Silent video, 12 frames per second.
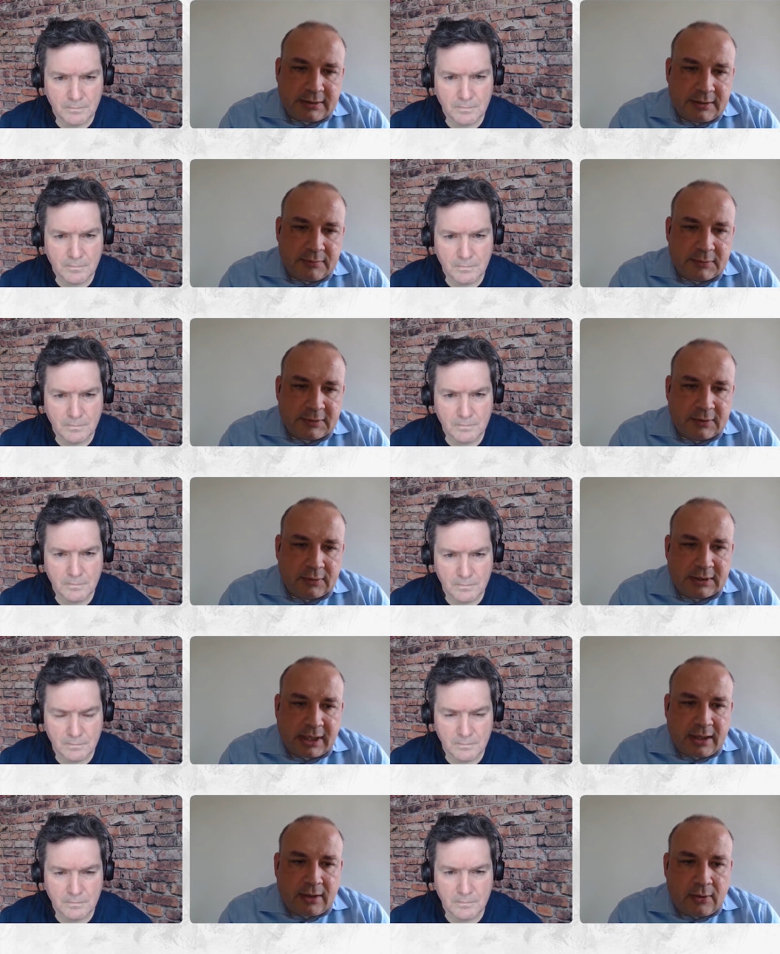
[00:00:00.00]
Speaker 1: years. So
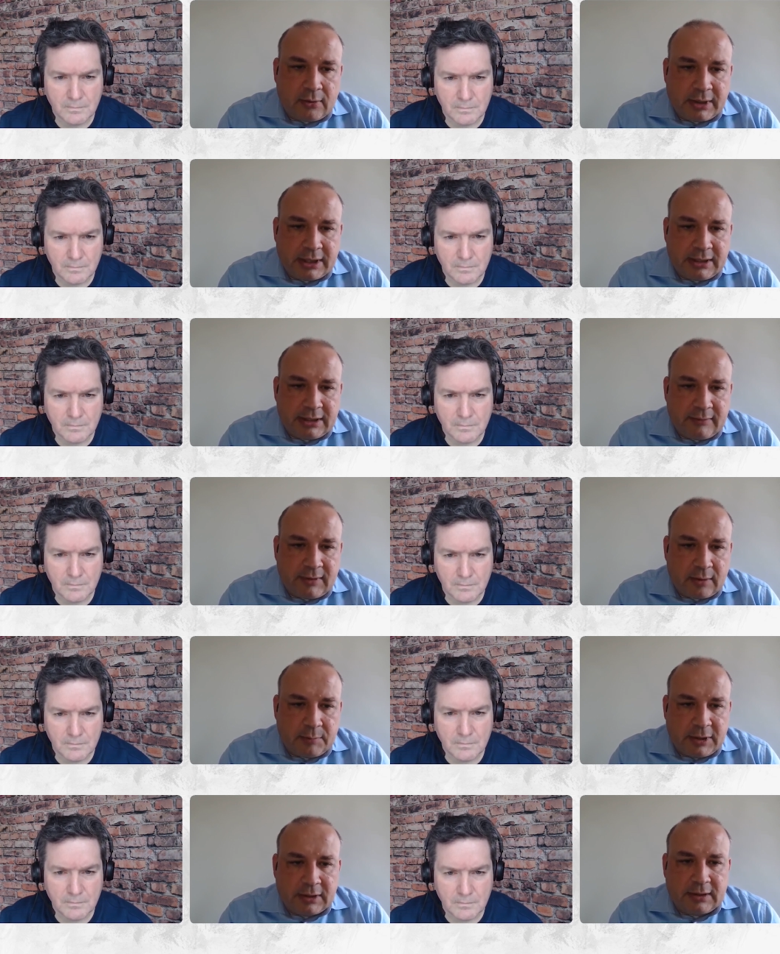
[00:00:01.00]
they are already in
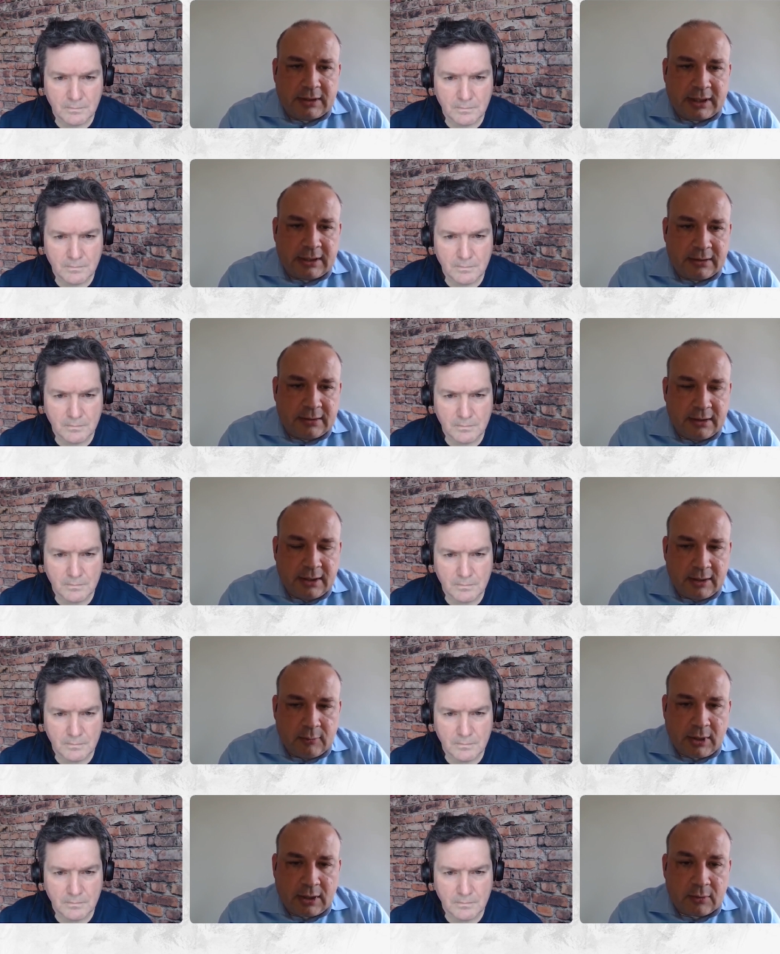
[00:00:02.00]
development and
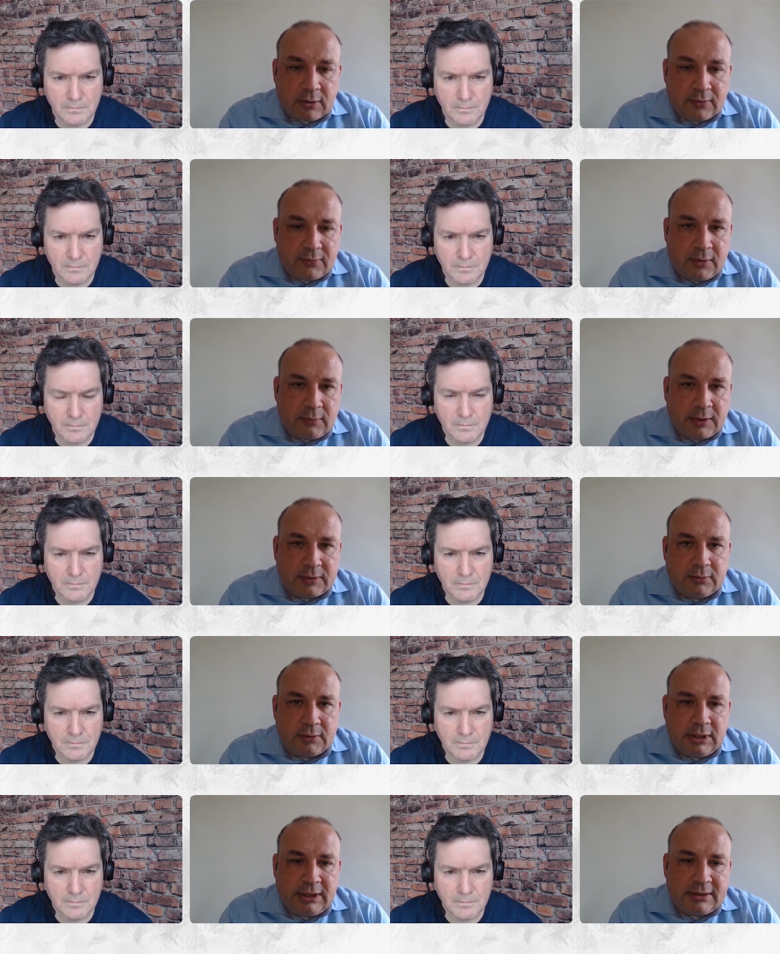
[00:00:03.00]
we are looking forward
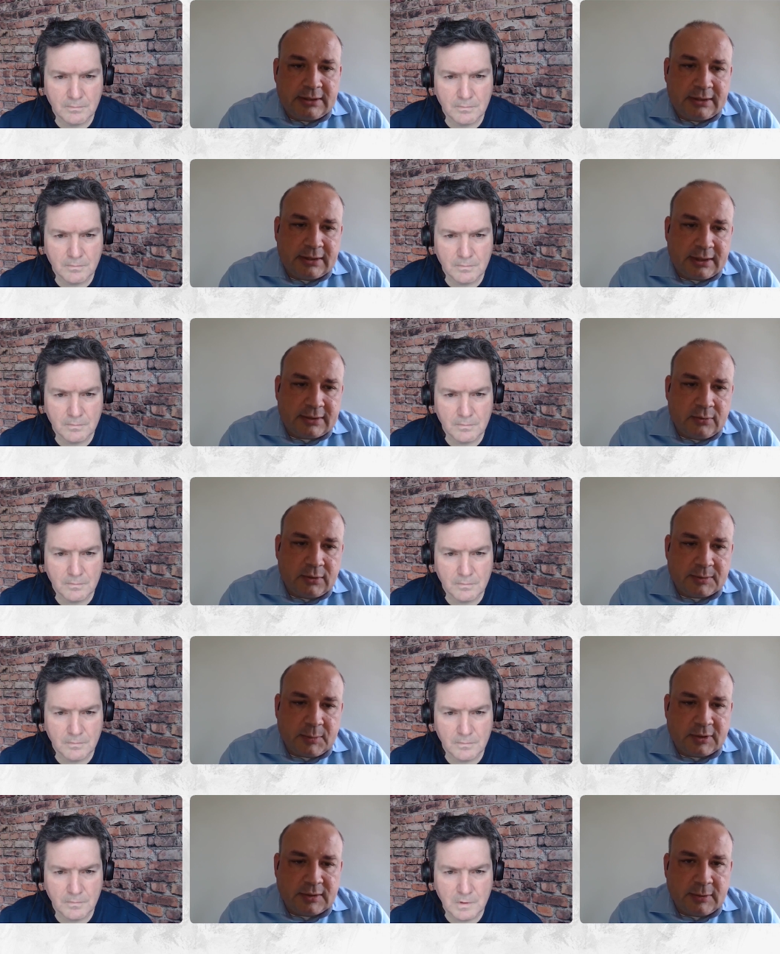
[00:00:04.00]
to releases as soon as
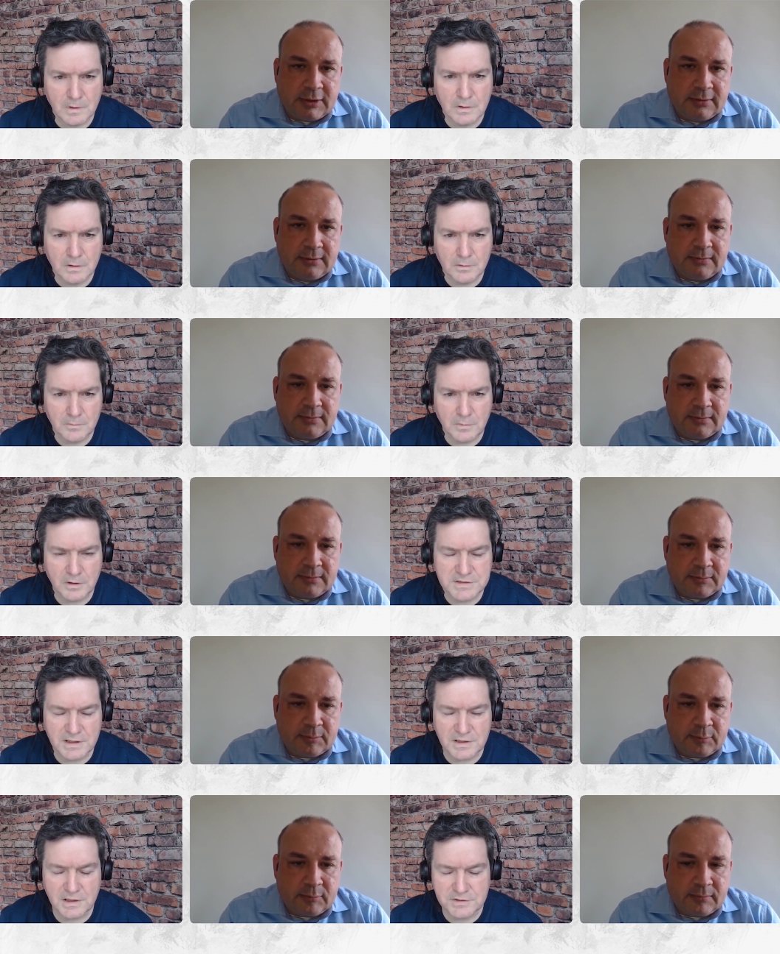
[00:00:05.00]
possible.
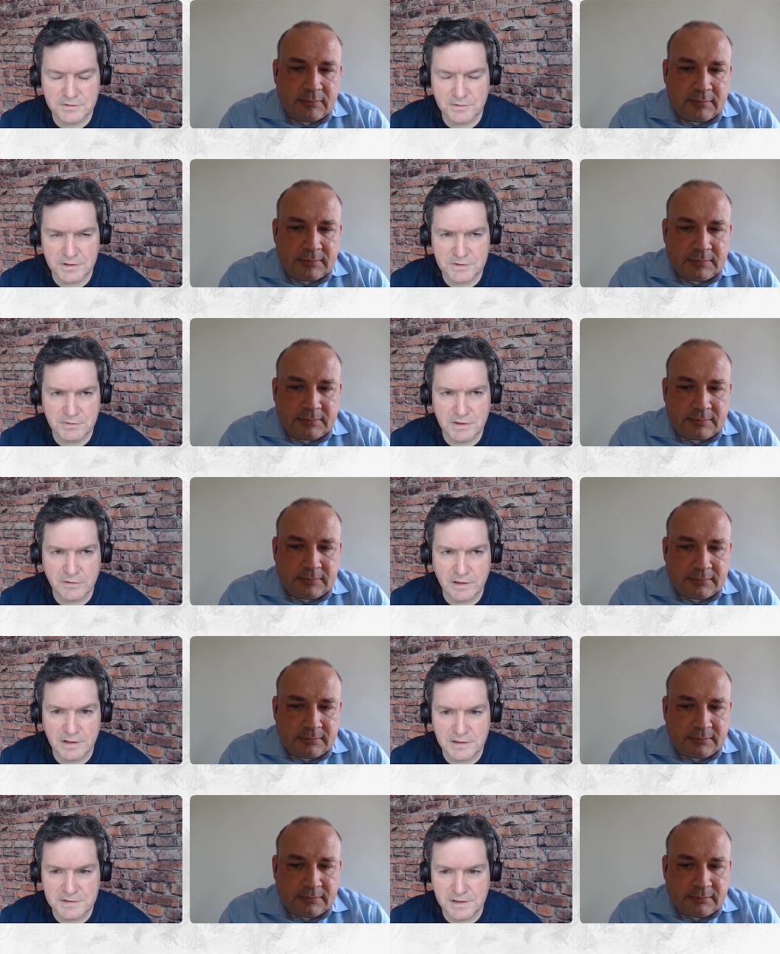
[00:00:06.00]
Speaker 2: Marcus, that's, that's really
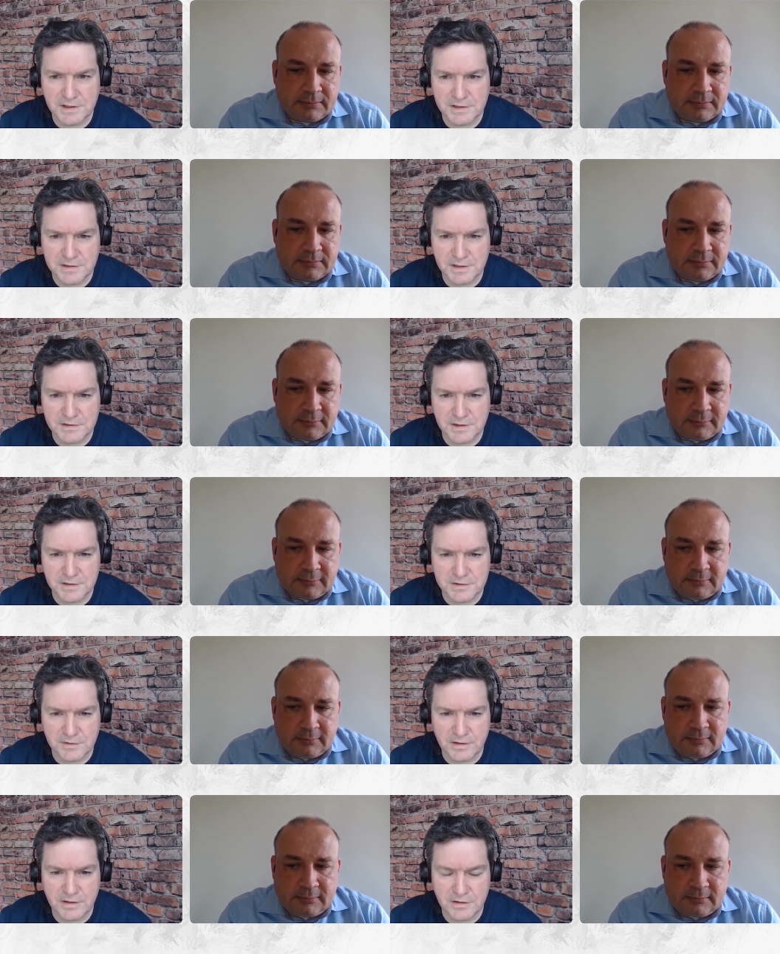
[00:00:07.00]
great. It, it,
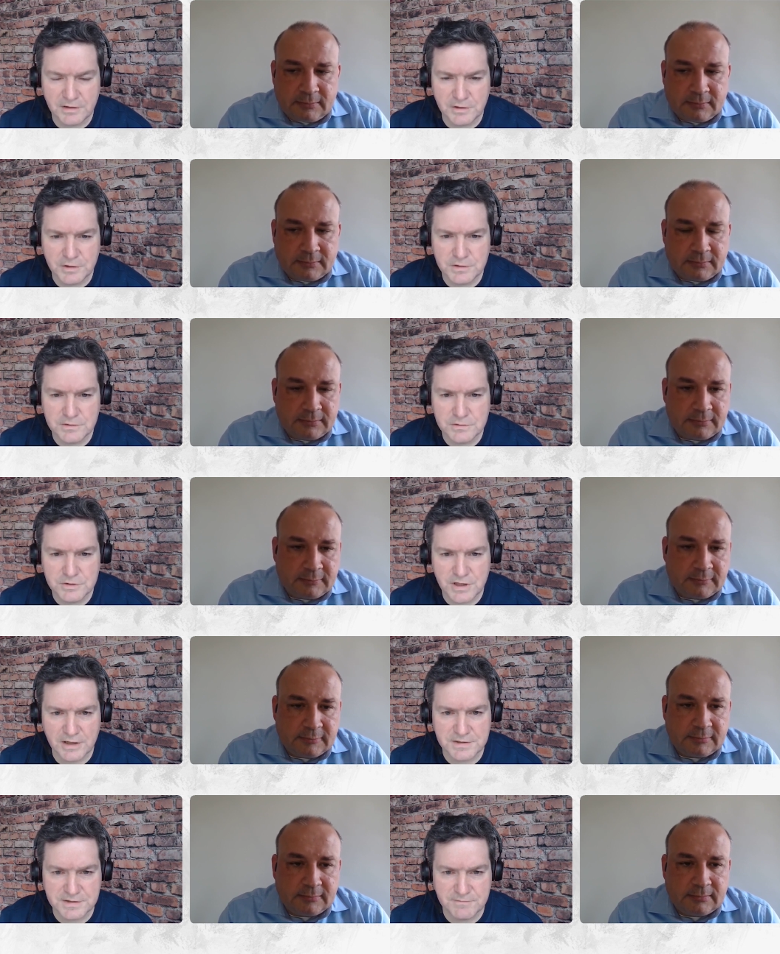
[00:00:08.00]
it's great that you can
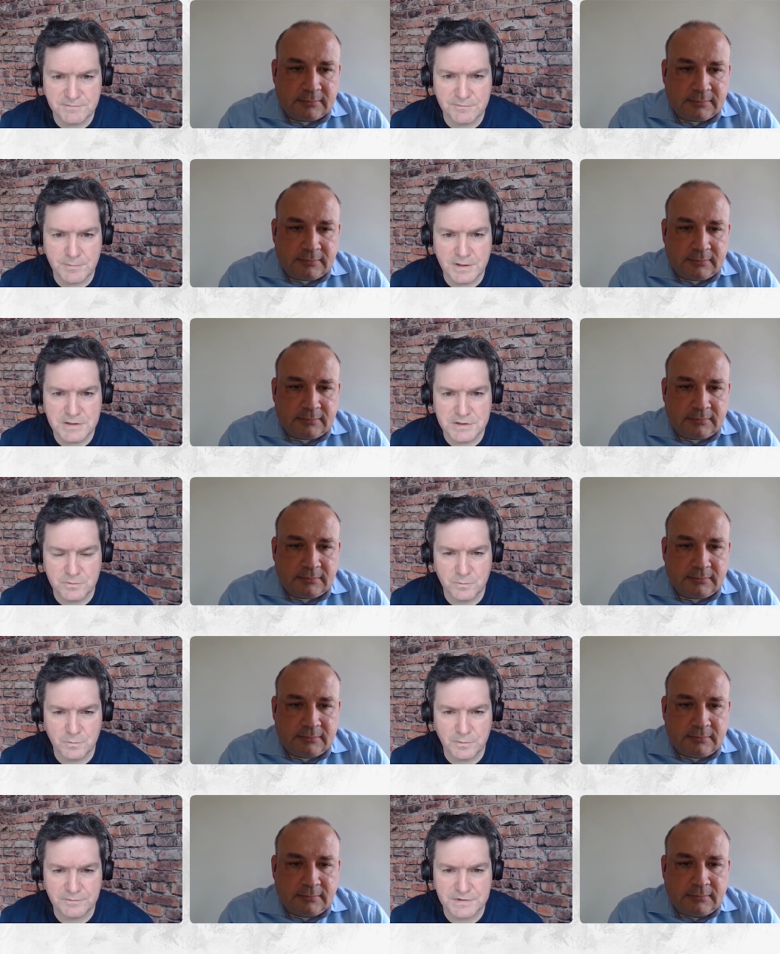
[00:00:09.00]
share this
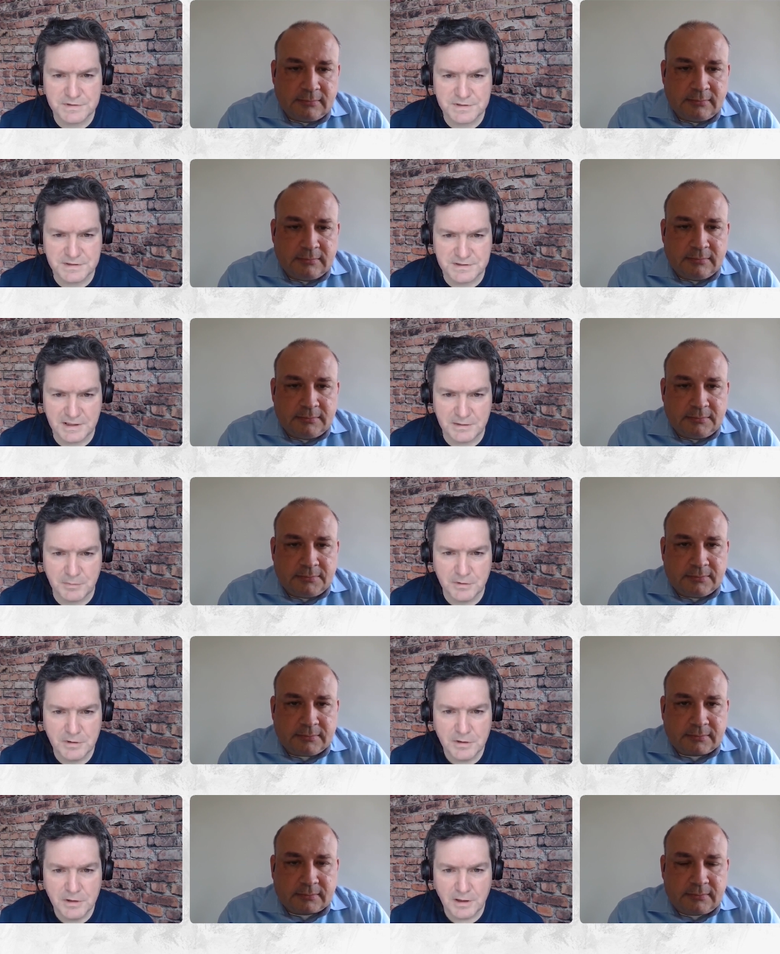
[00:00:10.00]
information with us today,
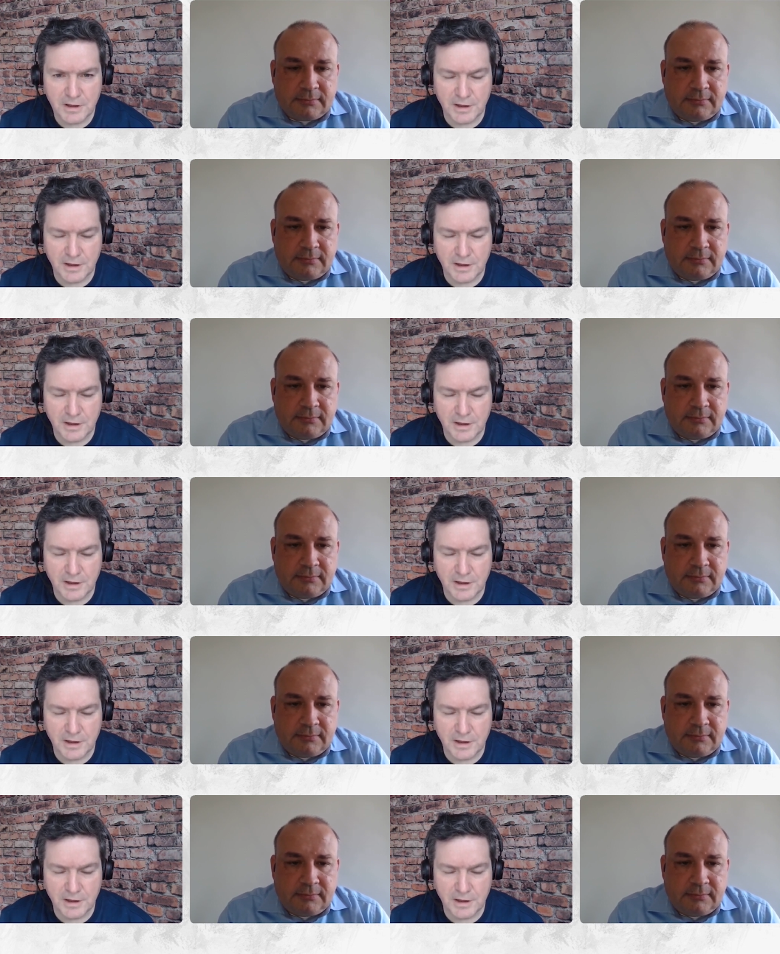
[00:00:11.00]
but